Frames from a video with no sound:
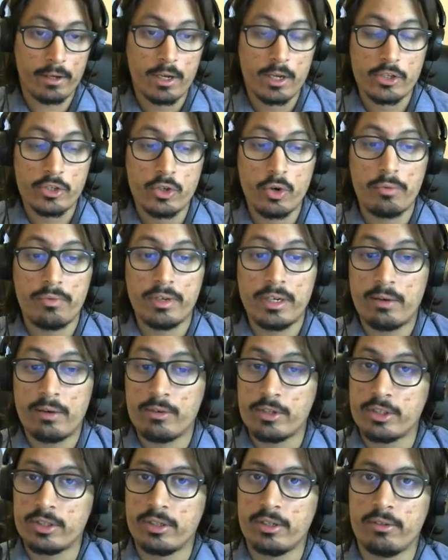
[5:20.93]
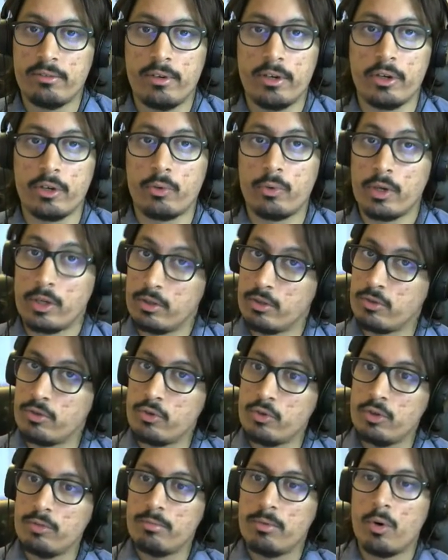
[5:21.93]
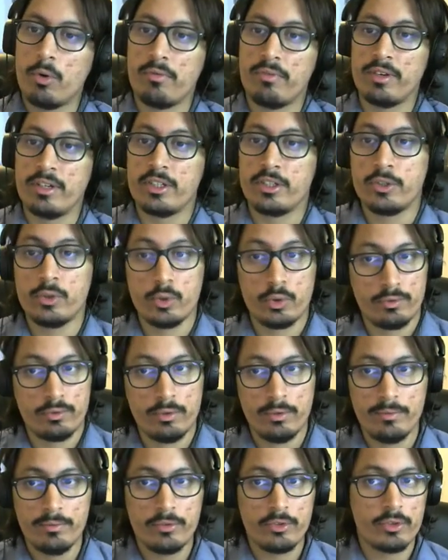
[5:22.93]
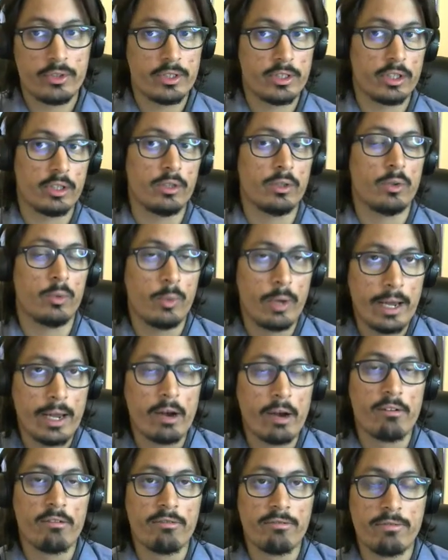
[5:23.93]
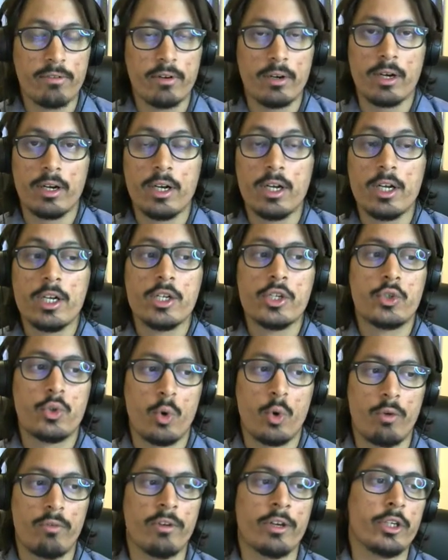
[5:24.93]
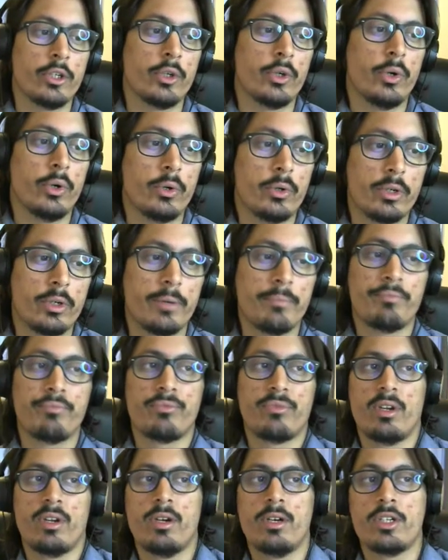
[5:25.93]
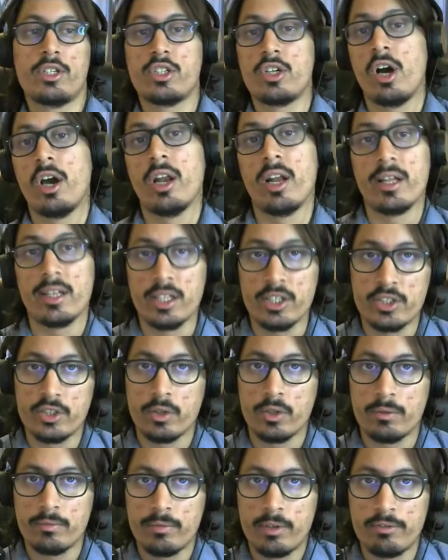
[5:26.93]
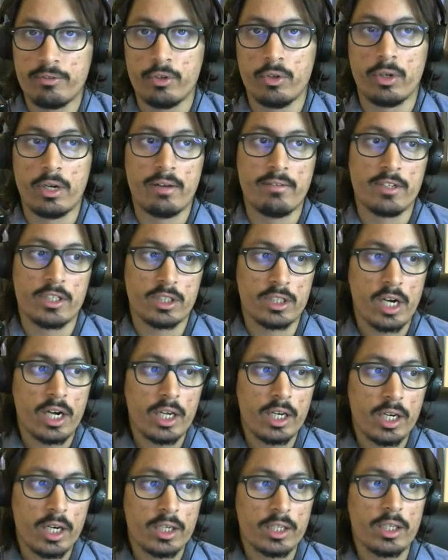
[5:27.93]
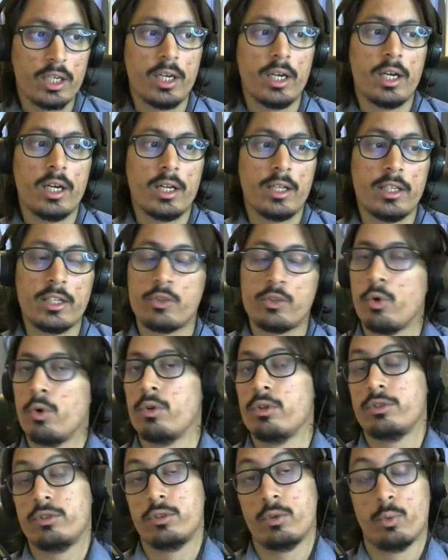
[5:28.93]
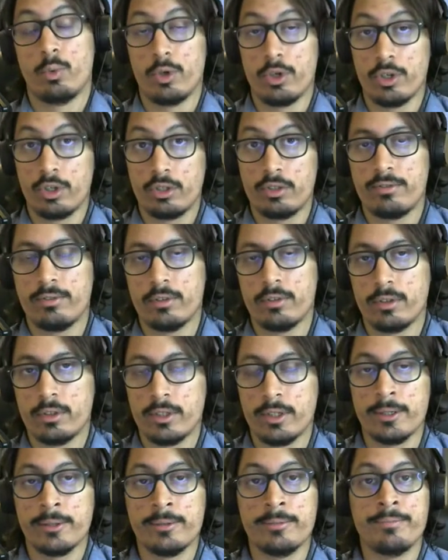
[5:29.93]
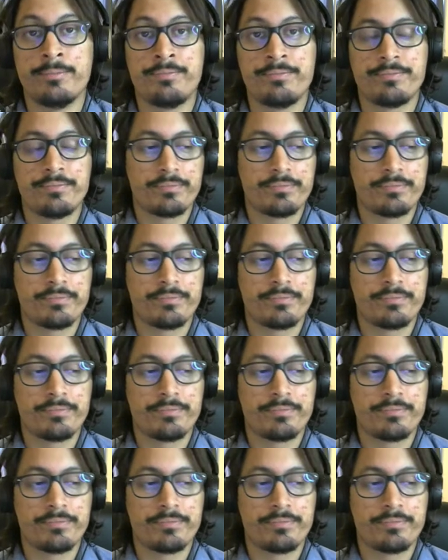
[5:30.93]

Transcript: So hopefully that was a very quick tutorial, but hopefully it's useful. So it's a good way of uh, solving your or skylight issue if you don't have a skylight this also works for um,